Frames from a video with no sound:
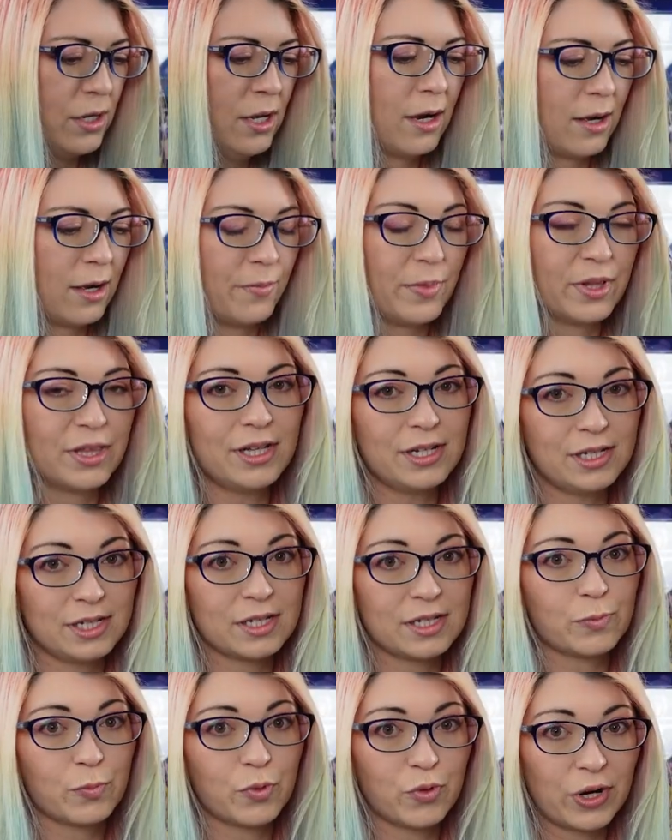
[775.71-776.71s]
But this
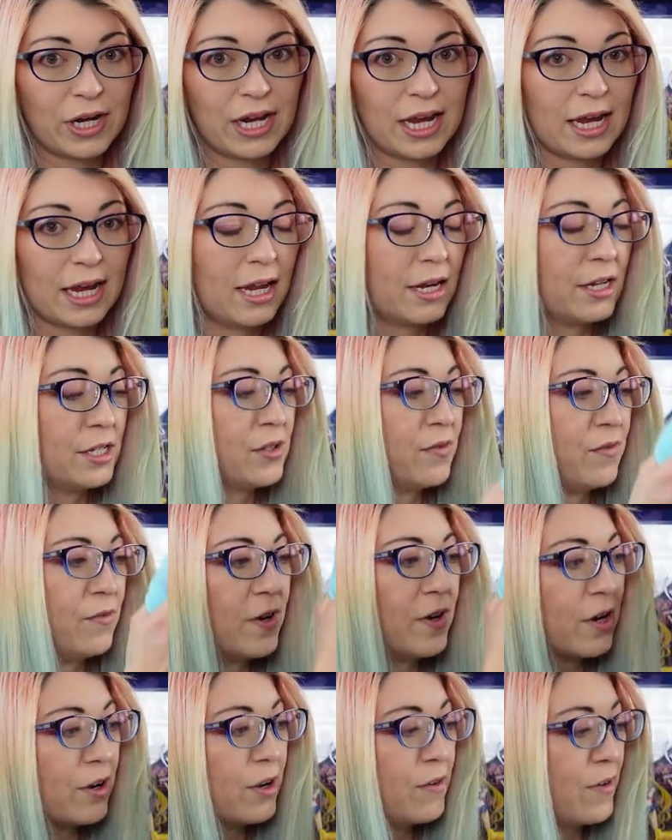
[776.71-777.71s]
is pretty and it's
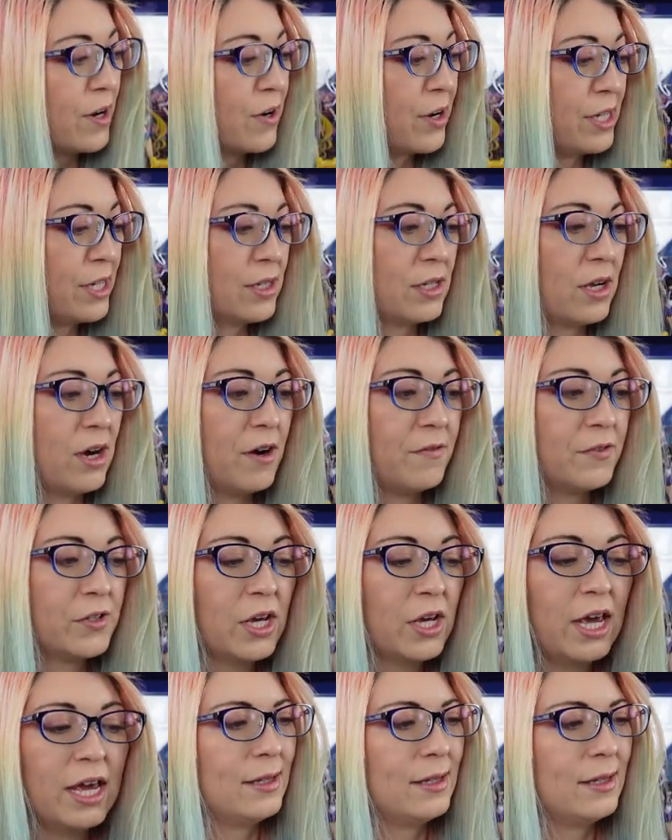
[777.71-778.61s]
very, very soft.